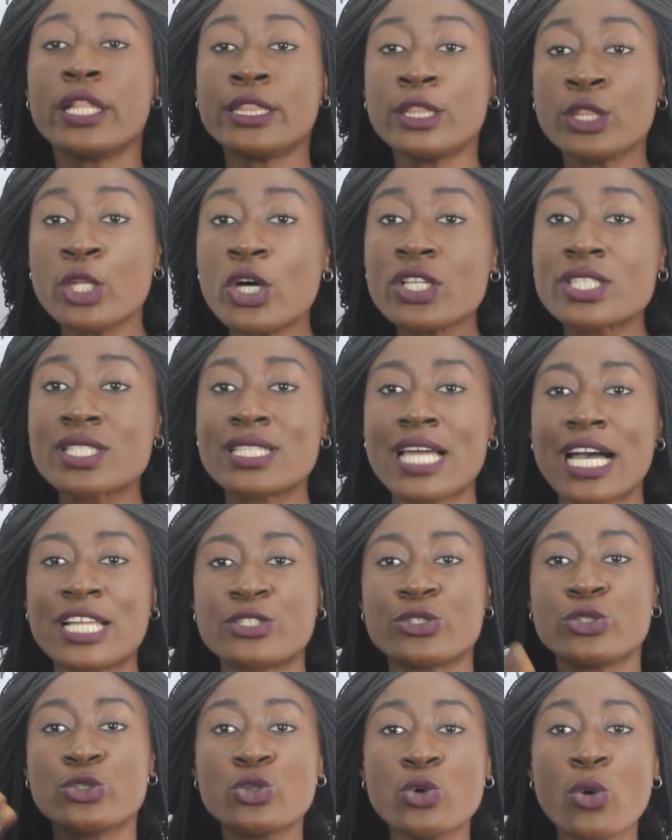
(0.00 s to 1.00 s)
Note
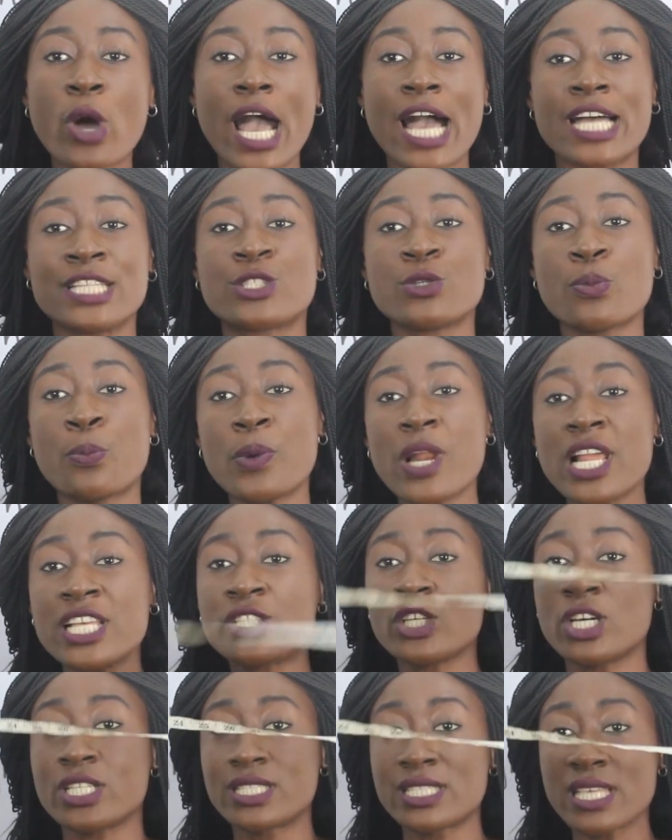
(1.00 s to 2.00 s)
that you are to
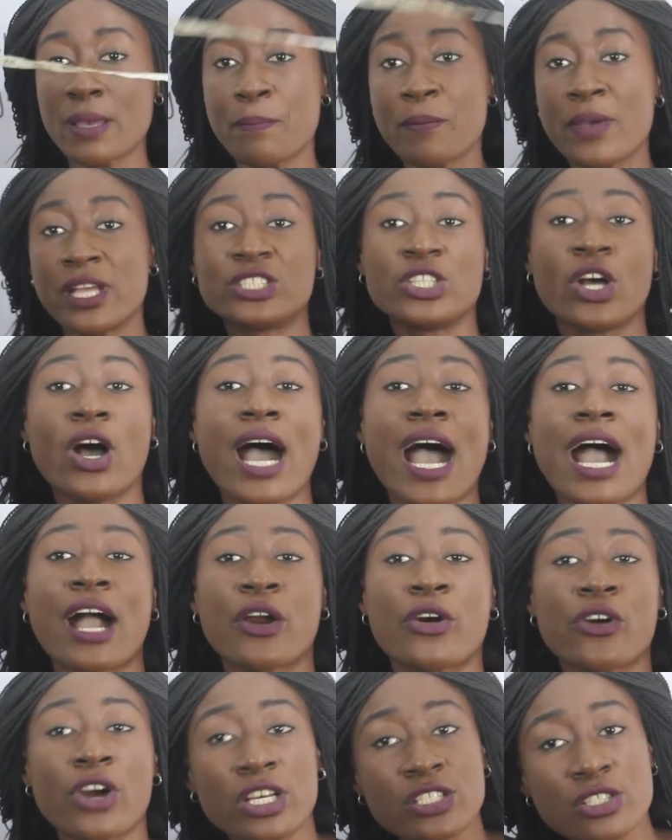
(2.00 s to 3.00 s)
place your tape measure
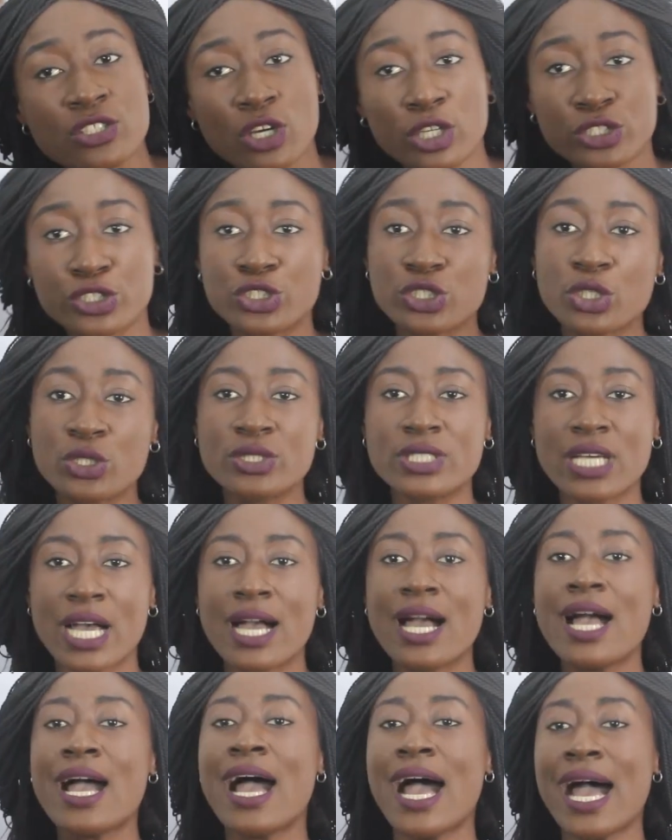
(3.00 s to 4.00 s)
across your
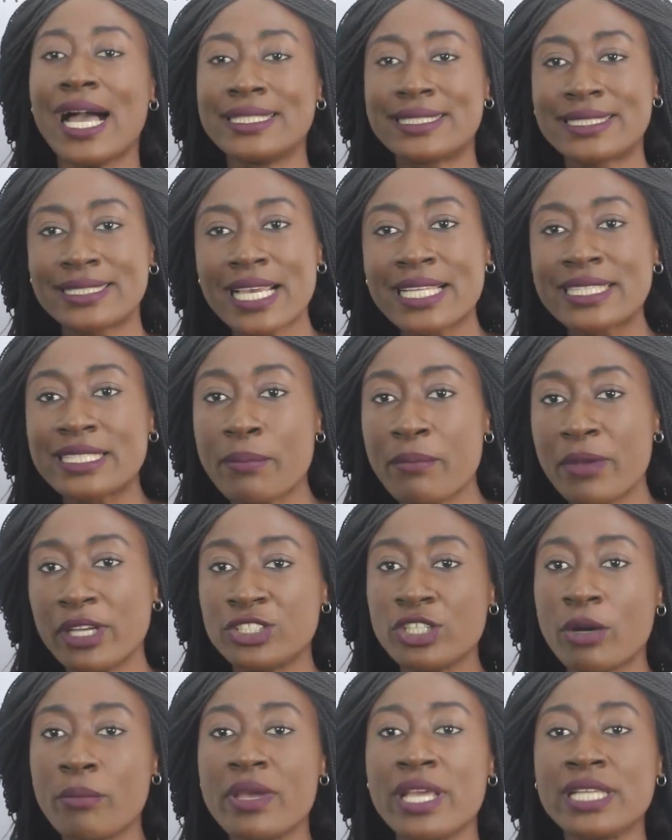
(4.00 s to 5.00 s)
shoulder and take the
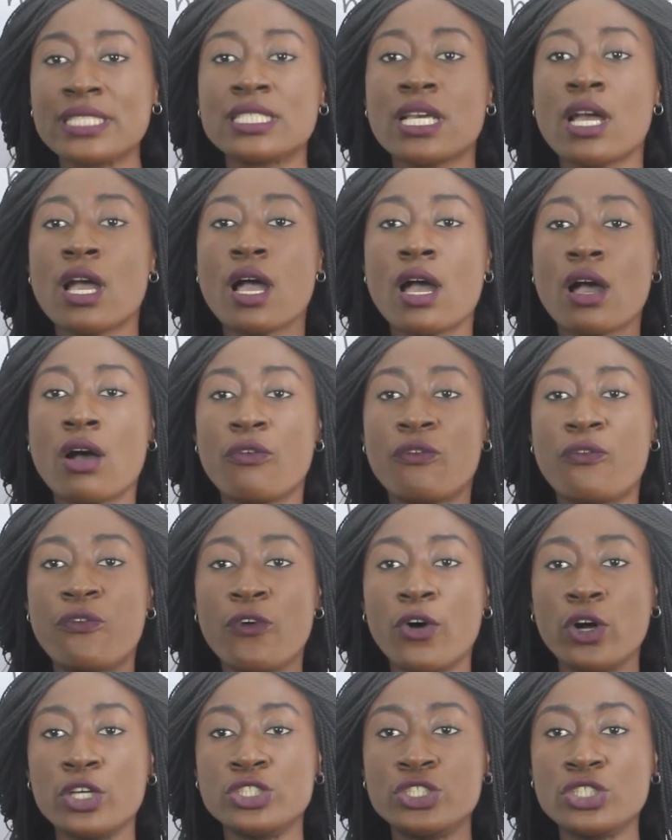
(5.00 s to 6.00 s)
measurement
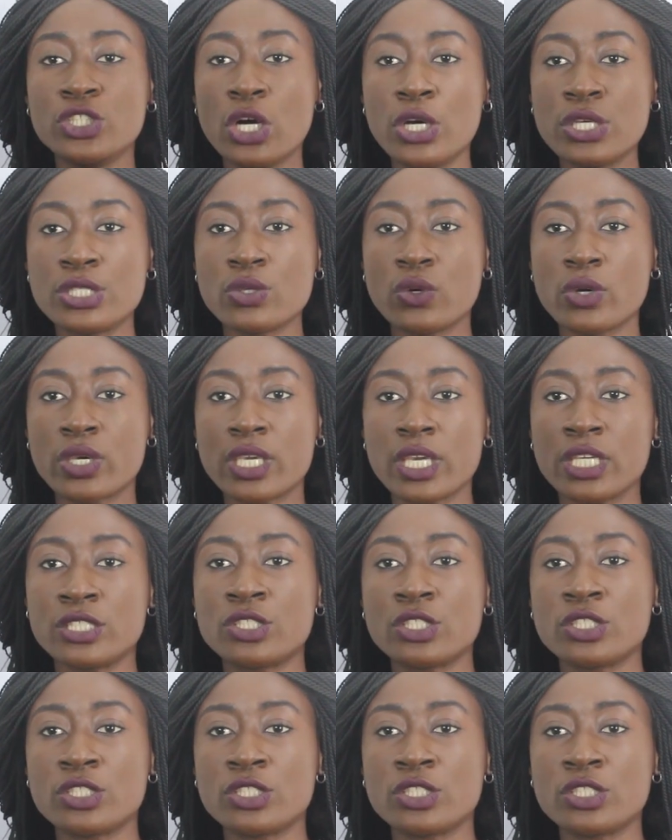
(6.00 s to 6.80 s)
for yours, okay?